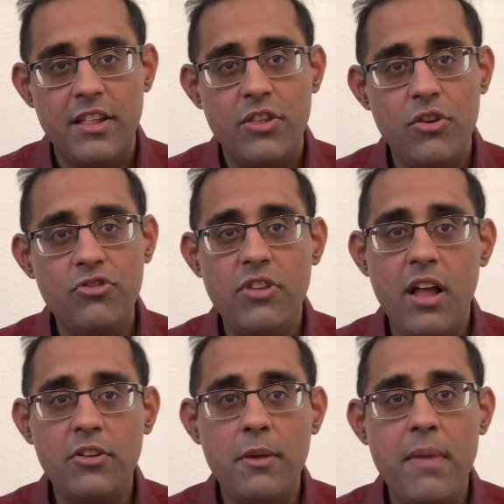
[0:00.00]
your
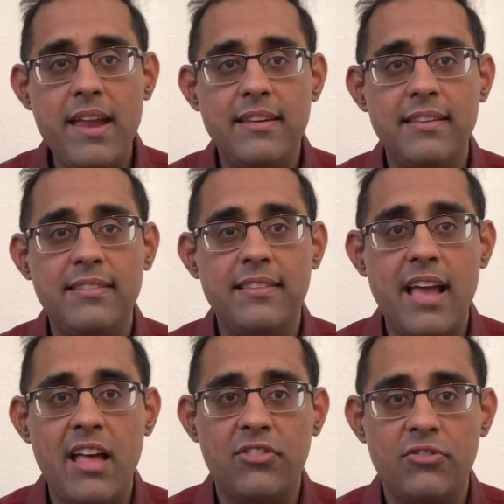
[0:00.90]
child can make
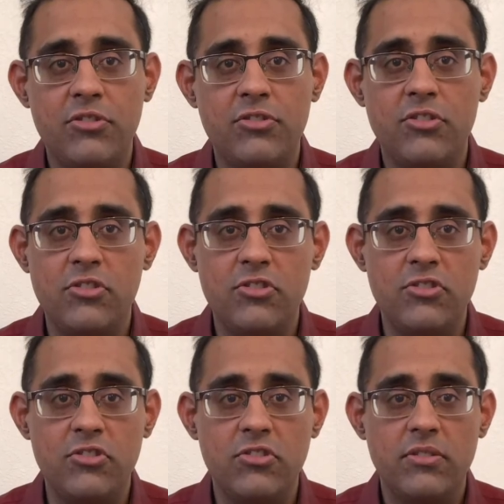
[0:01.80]
disastrous
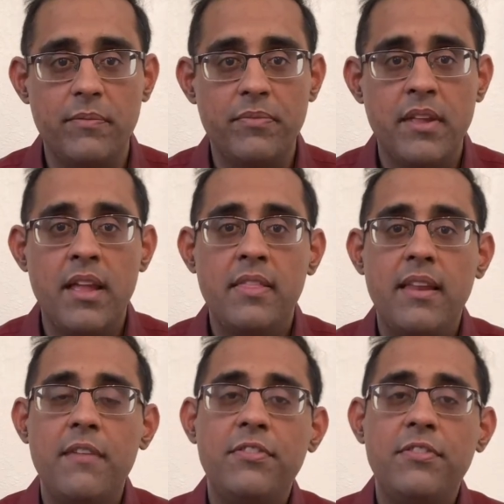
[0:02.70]
decisions that have